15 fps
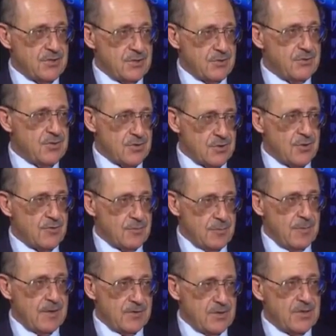You deserve to
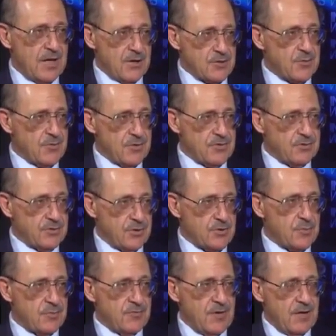make the announcement this cure's
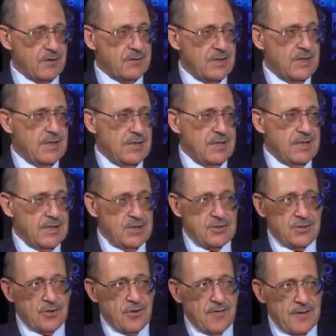been found. He
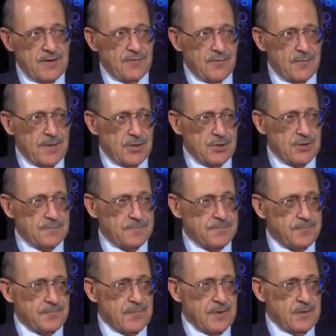took all that information
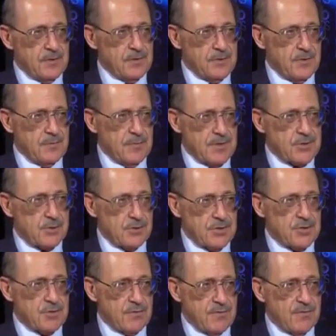to the Muscular
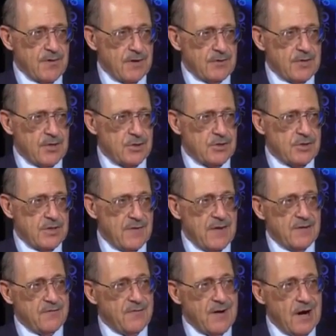Dystrophy Foundation, and
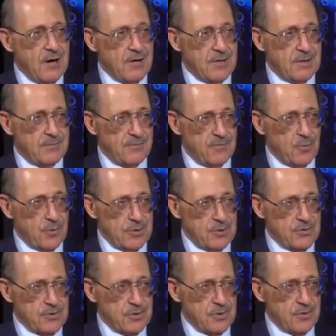they fired him 4
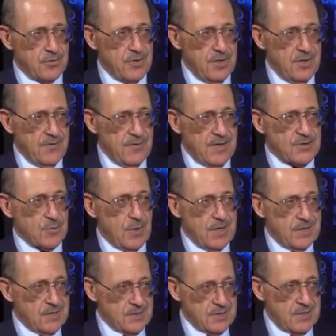years ago. That's why
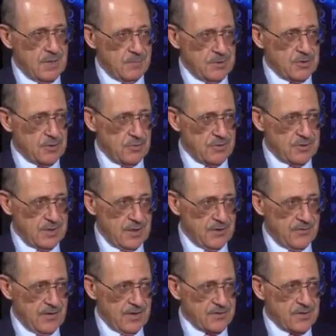he has not been doing the
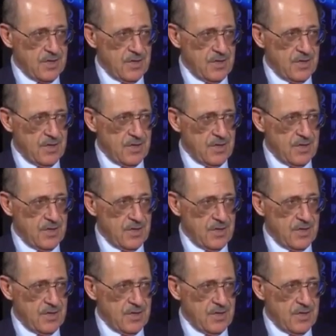telethons.